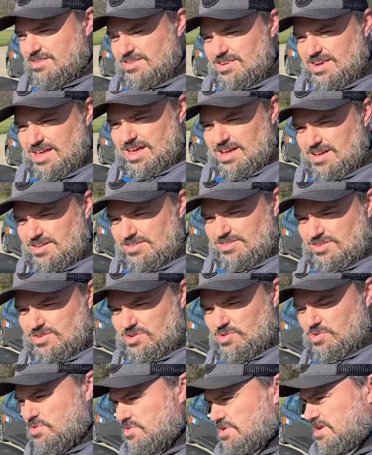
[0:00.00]
is Niles
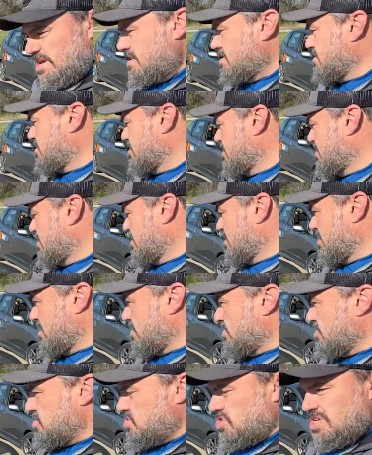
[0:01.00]
Courtney
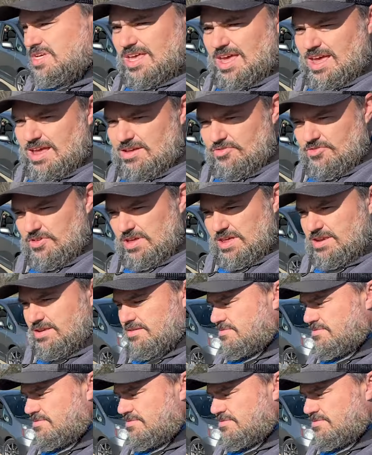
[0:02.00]
in the GK Fit.